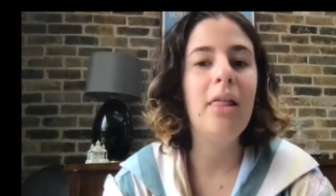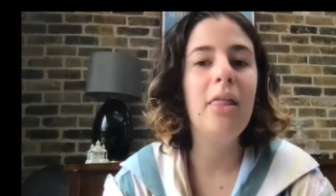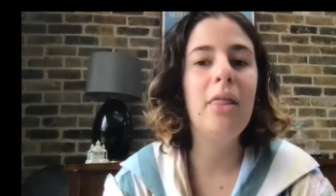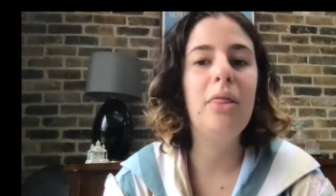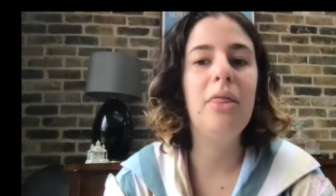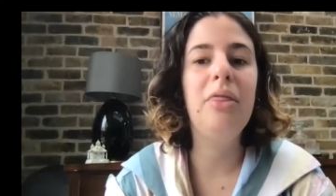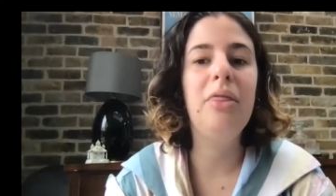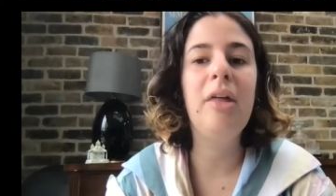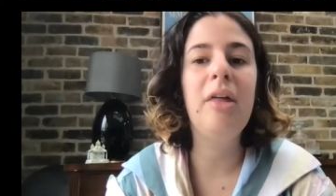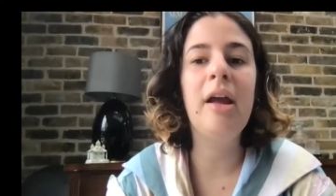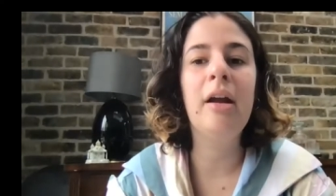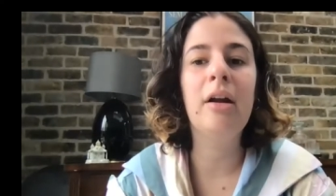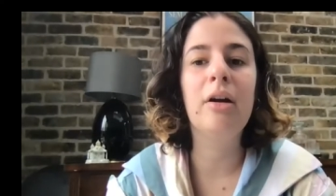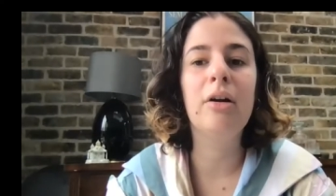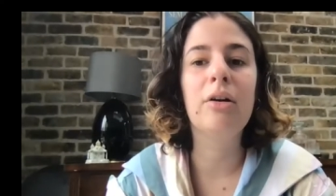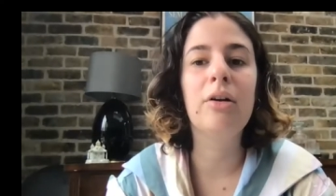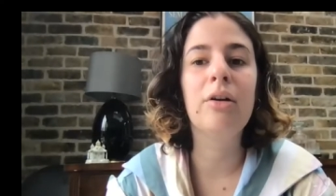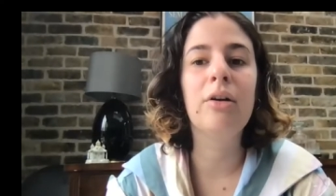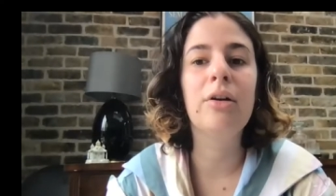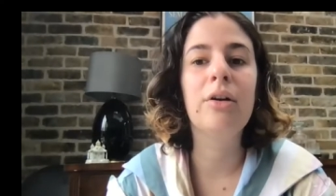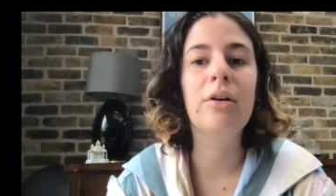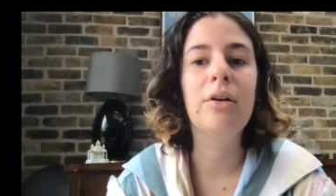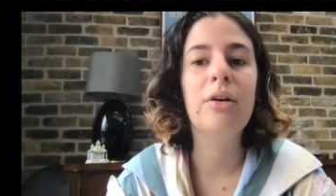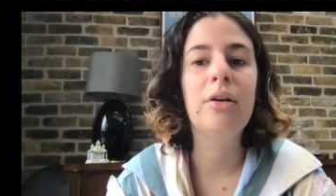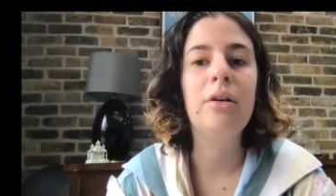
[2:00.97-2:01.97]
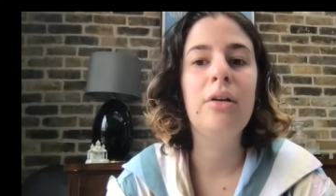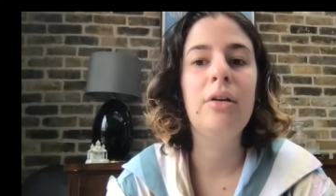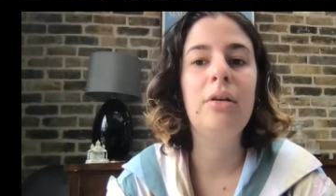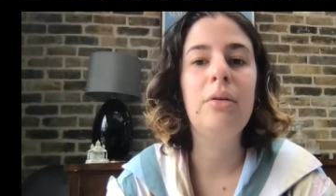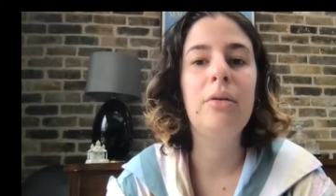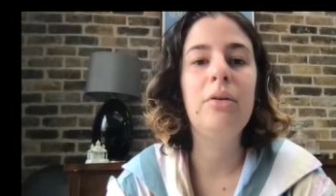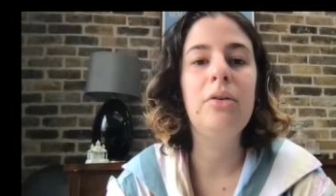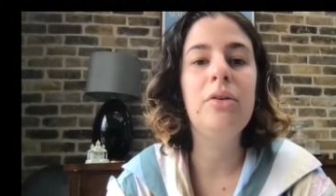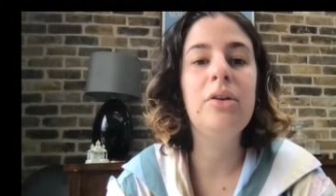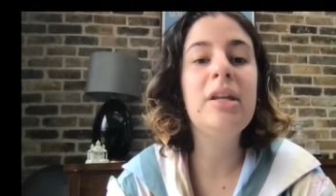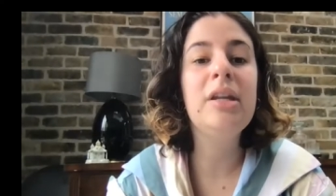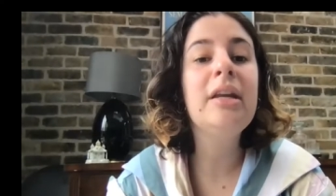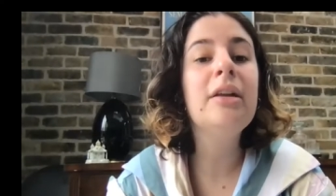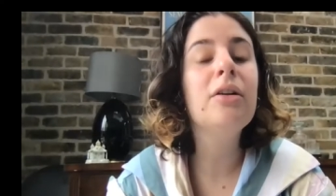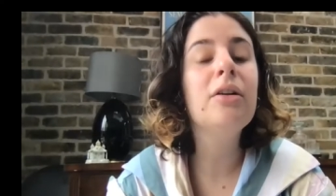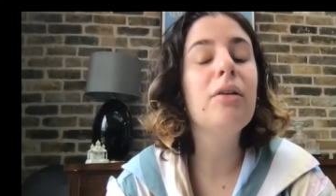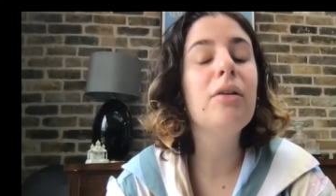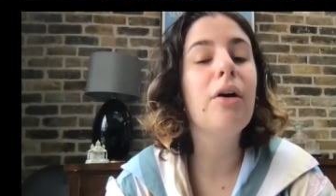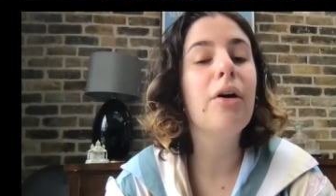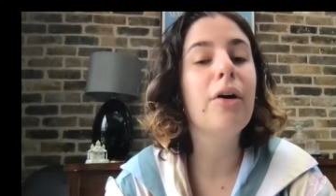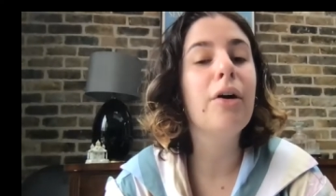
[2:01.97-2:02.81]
Their needle